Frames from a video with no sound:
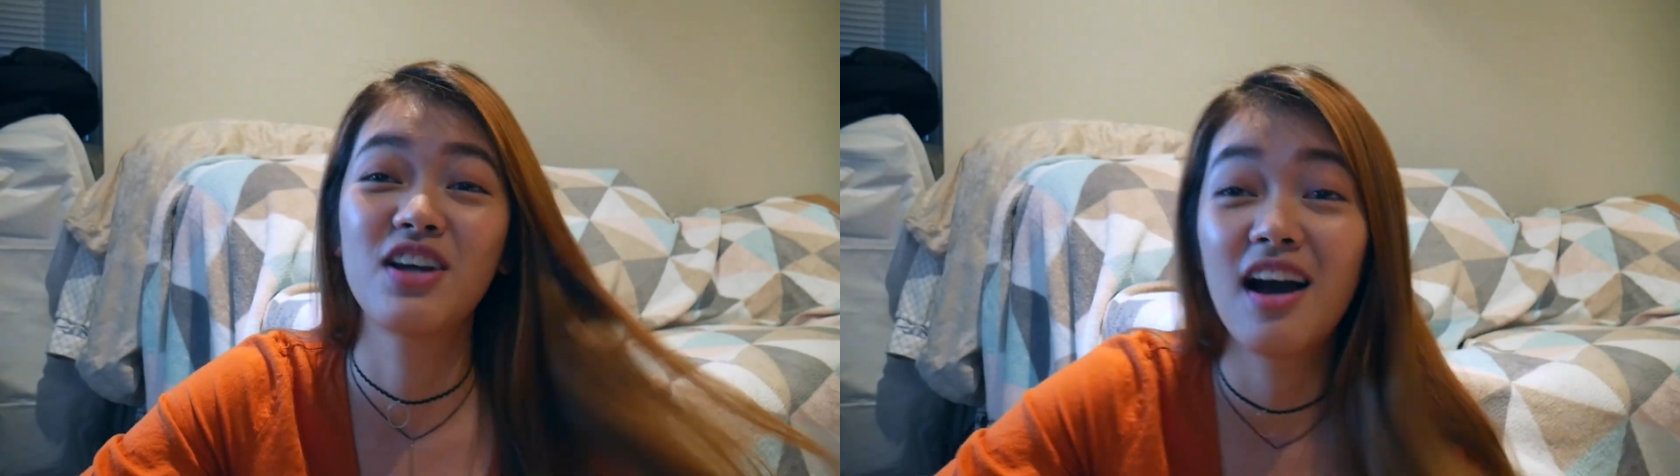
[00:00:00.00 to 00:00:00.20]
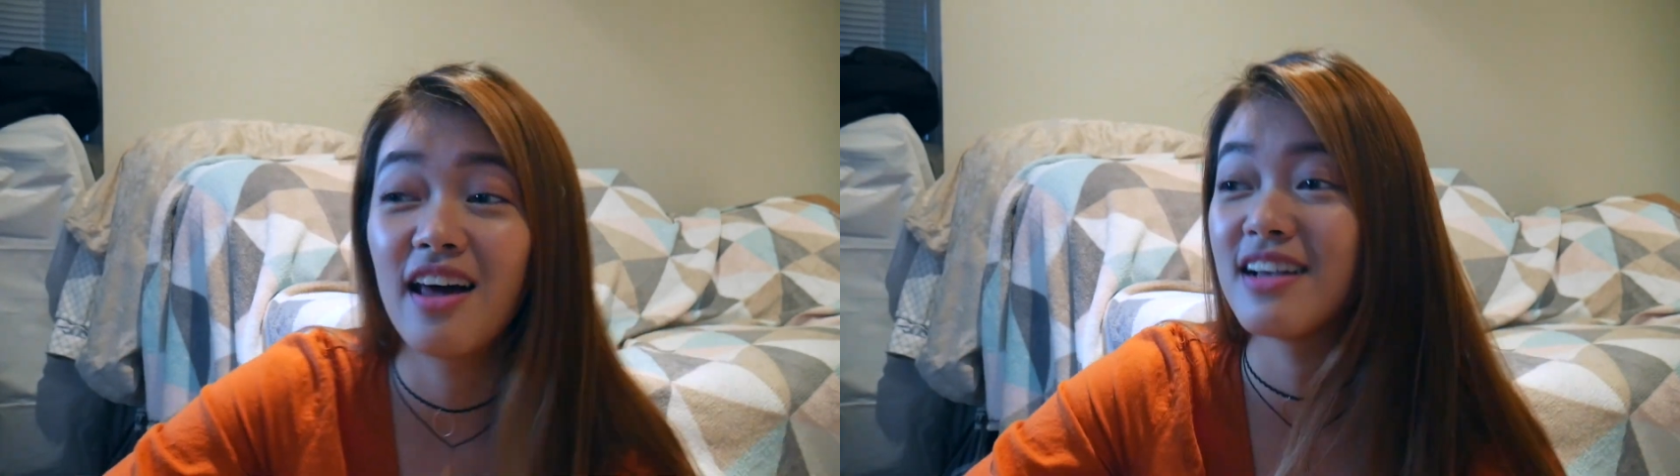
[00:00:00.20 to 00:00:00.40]

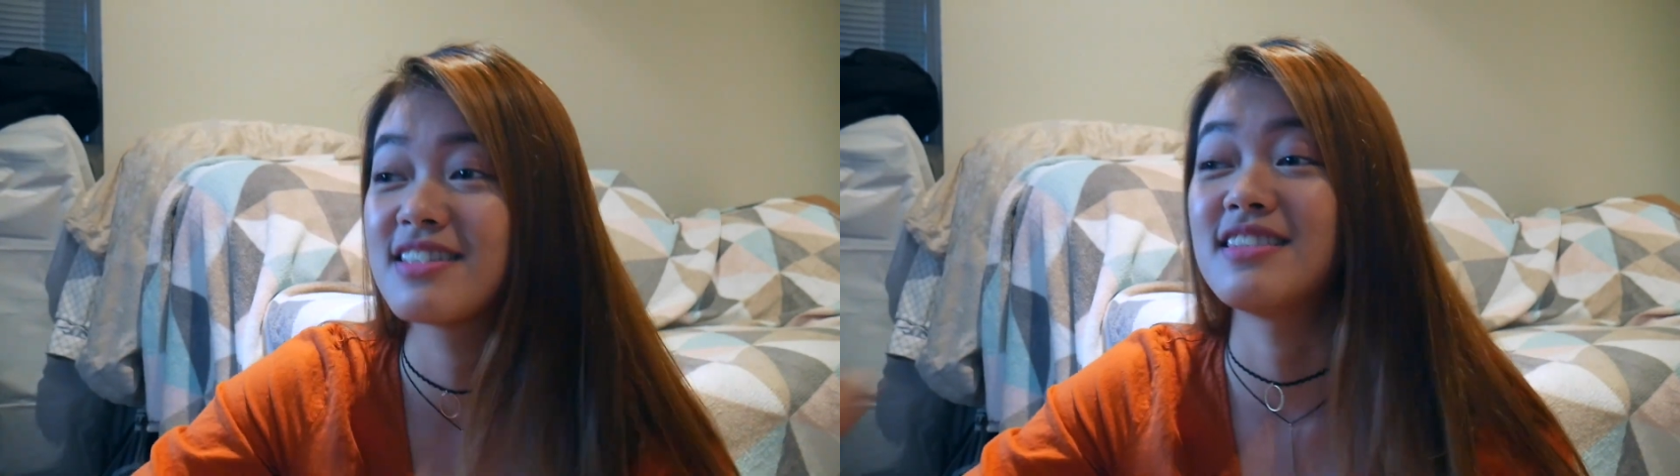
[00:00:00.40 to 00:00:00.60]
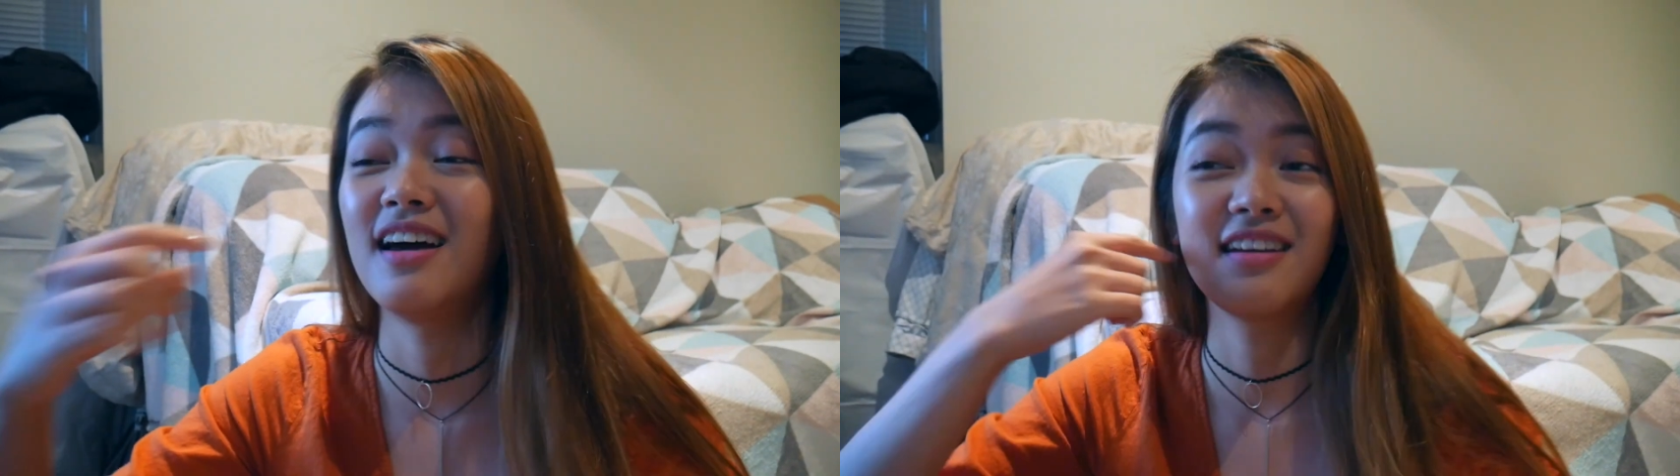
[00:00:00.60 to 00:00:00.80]
got
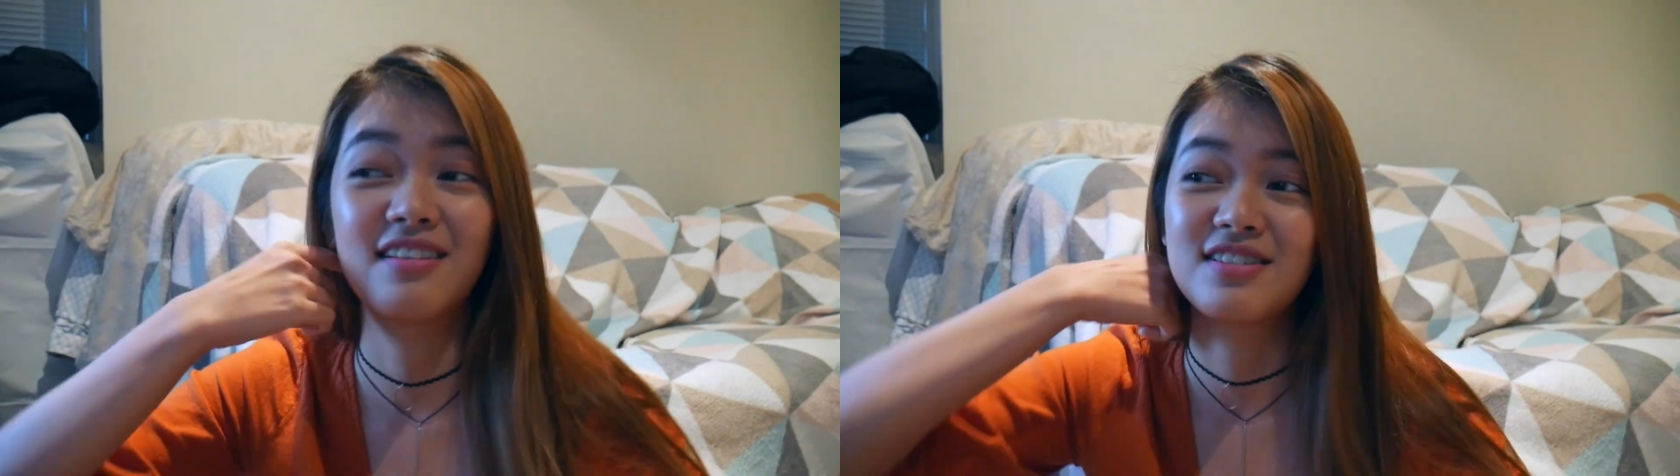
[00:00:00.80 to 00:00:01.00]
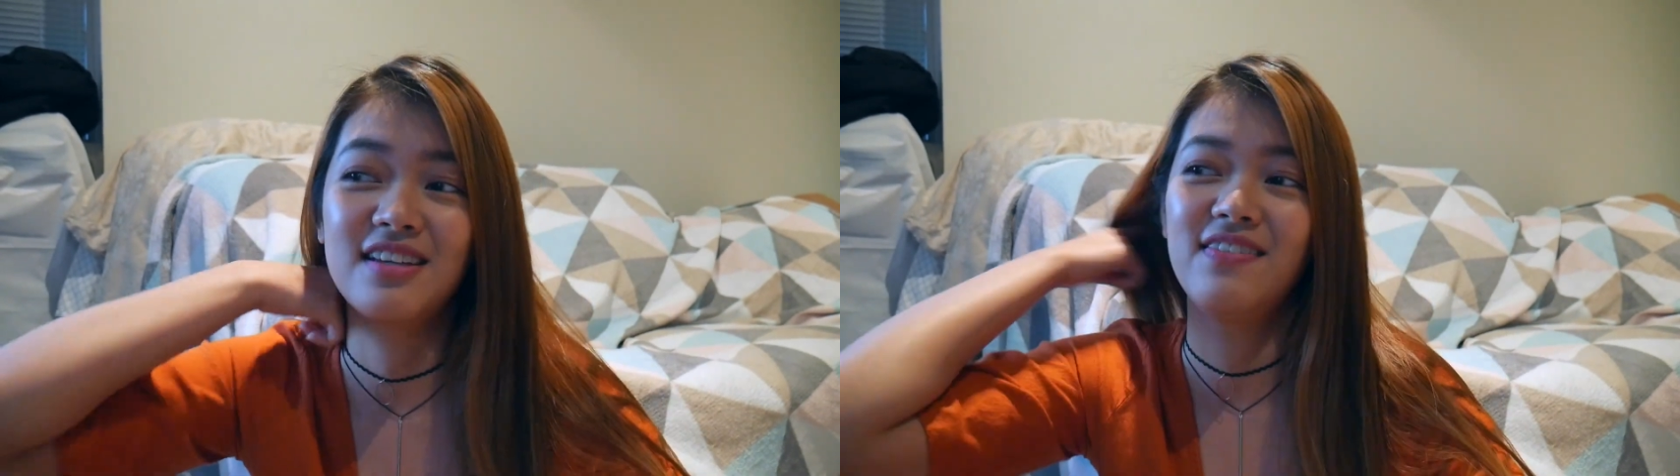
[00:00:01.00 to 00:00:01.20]

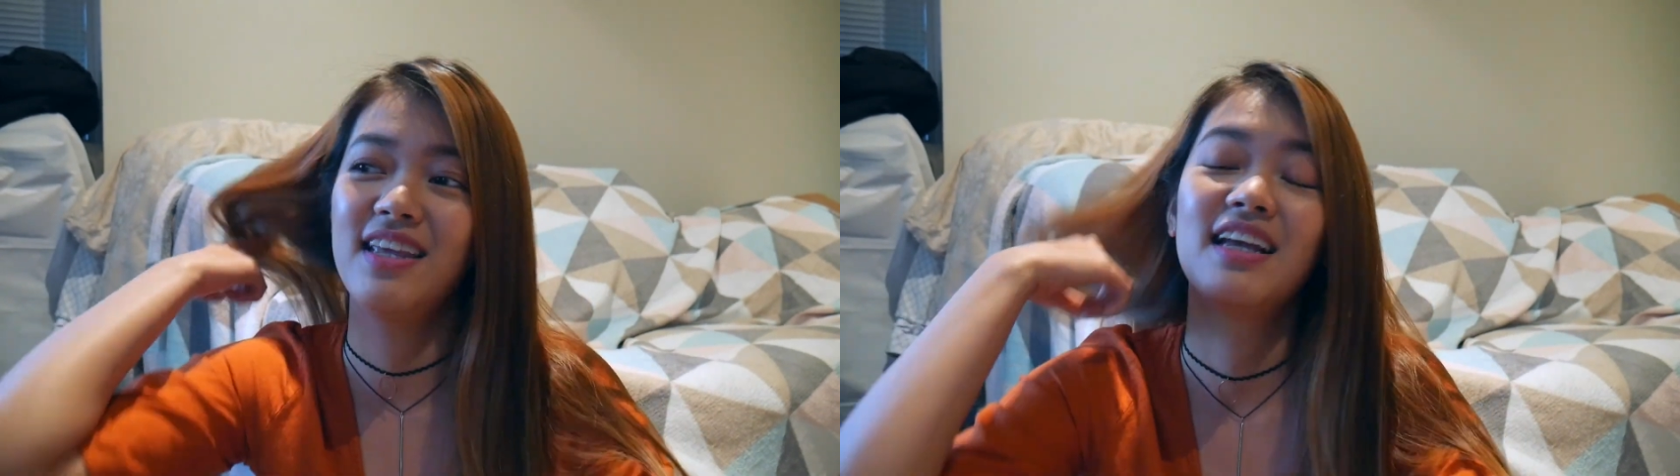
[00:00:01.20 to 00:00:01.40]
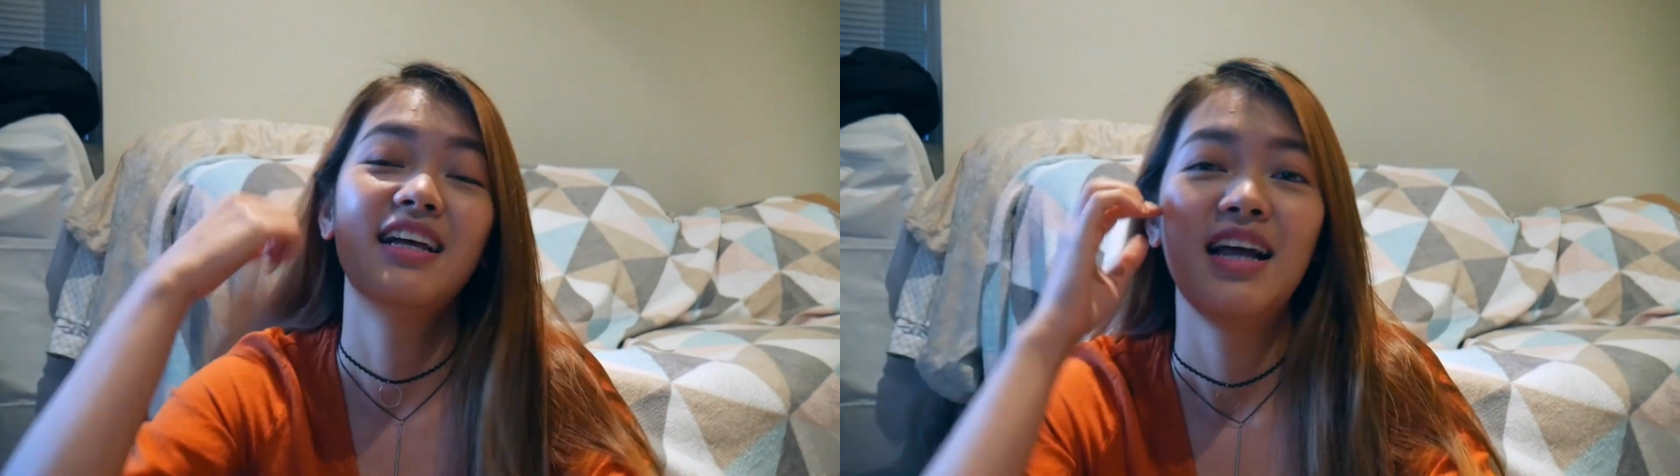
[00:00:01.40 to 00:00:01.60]
excited or
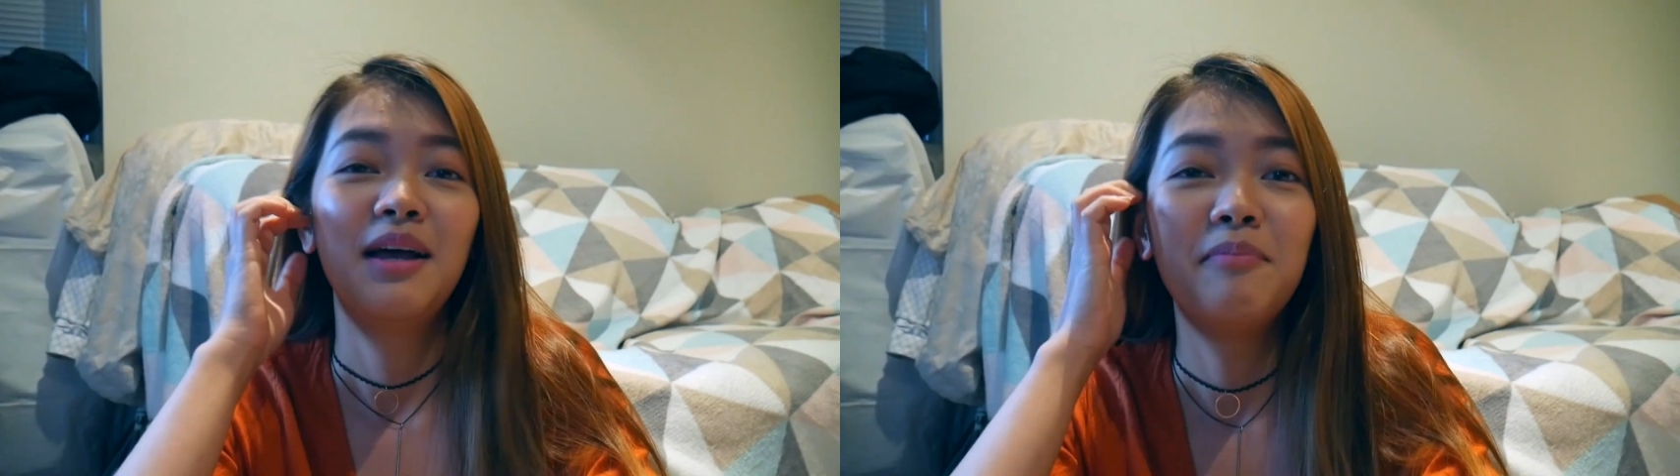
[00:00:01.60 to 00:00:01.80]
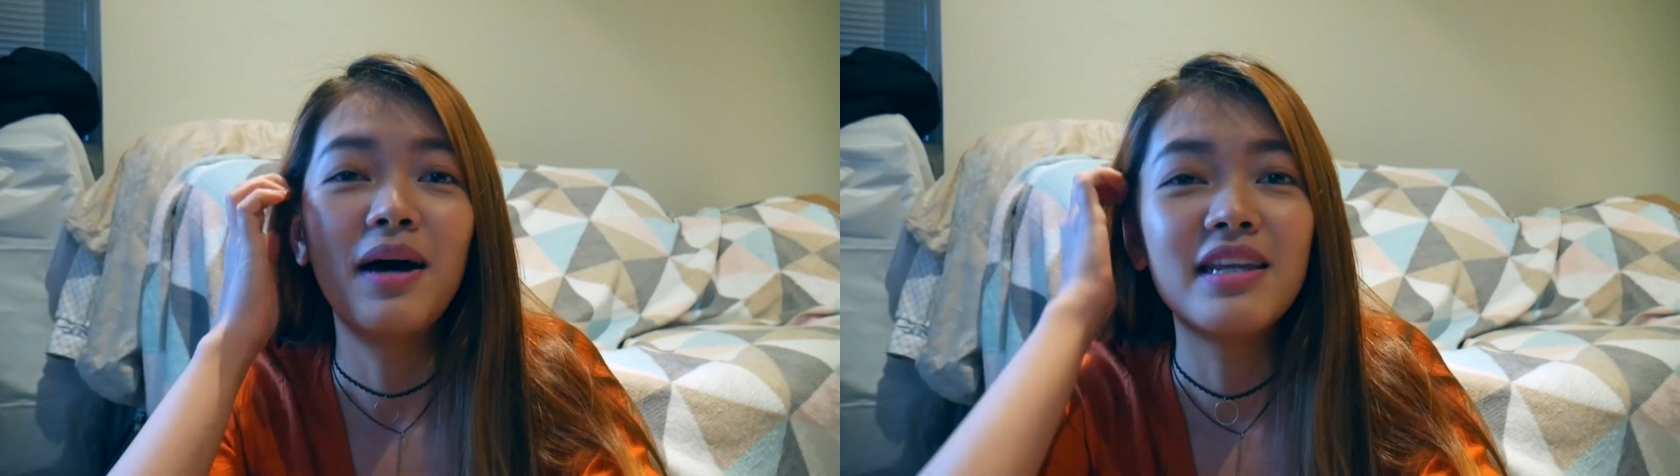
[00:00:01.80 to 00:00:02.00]
something.
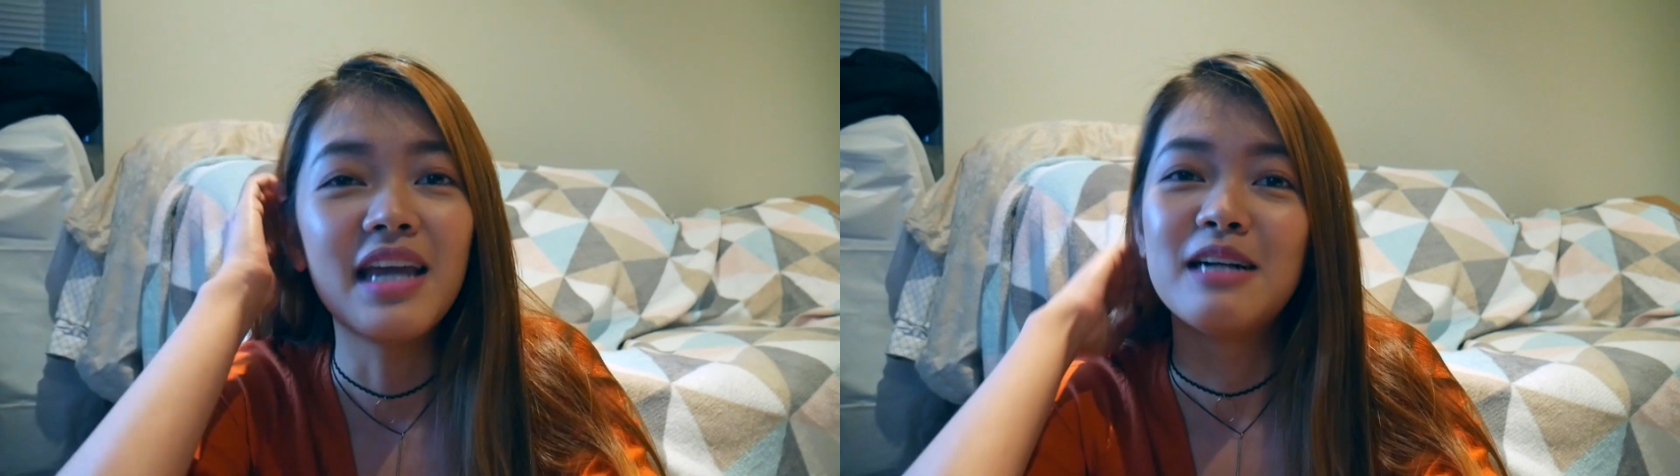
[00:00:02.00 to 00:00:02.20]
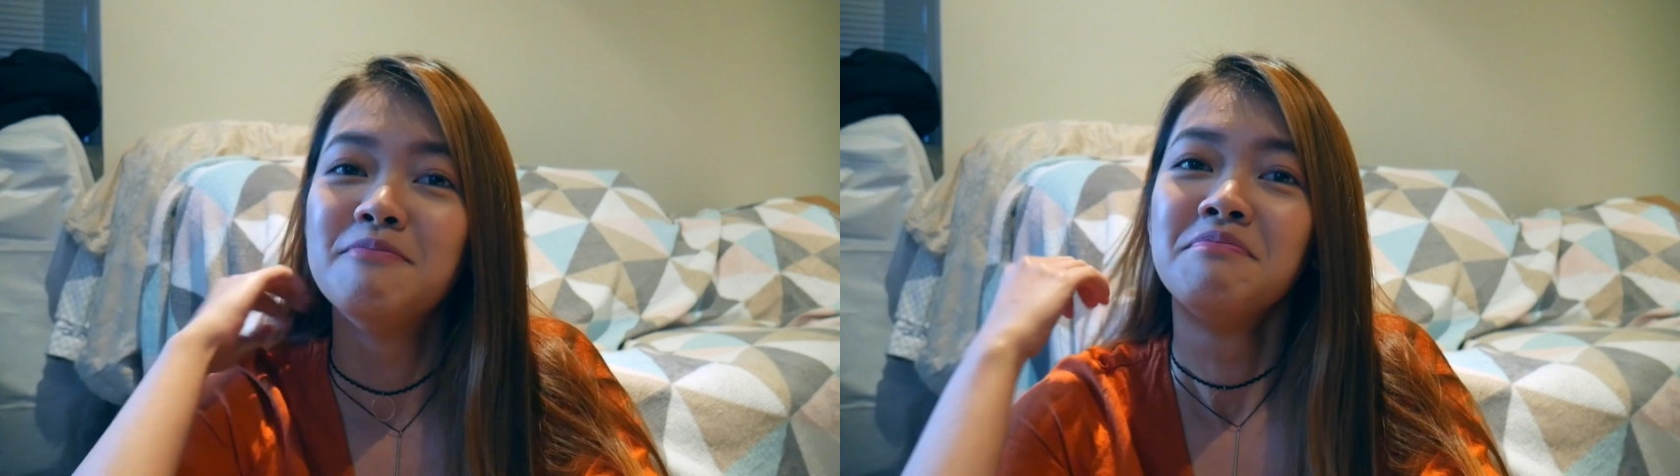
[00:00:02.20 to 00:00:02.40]
But
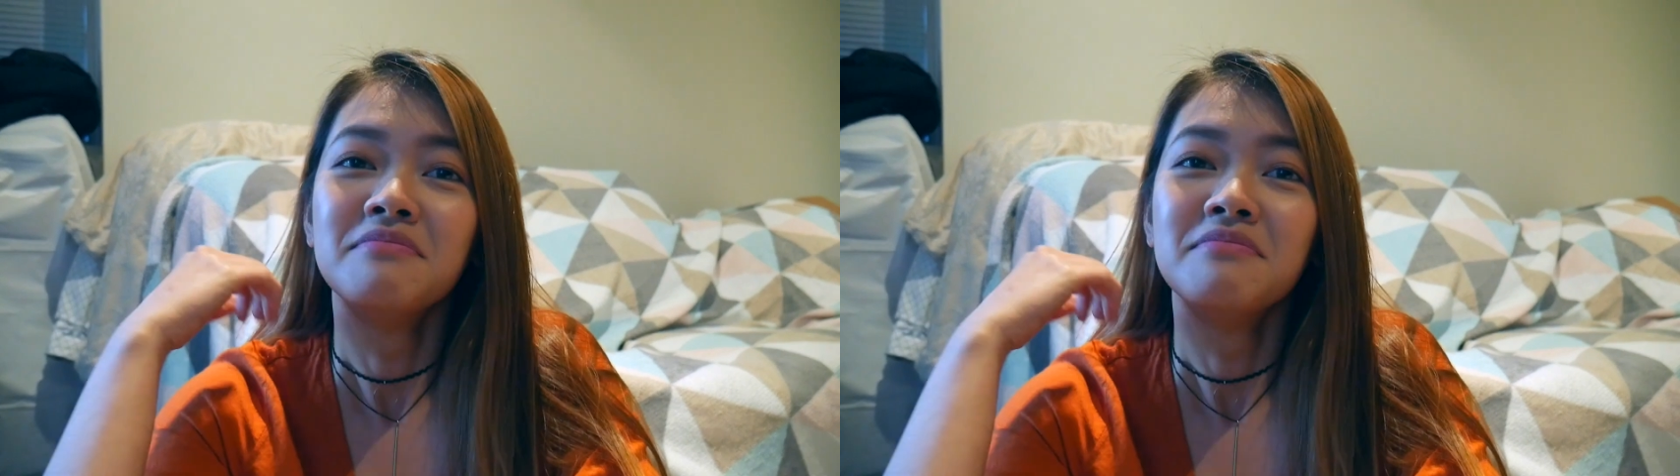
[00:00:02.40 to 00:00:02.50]
yeah.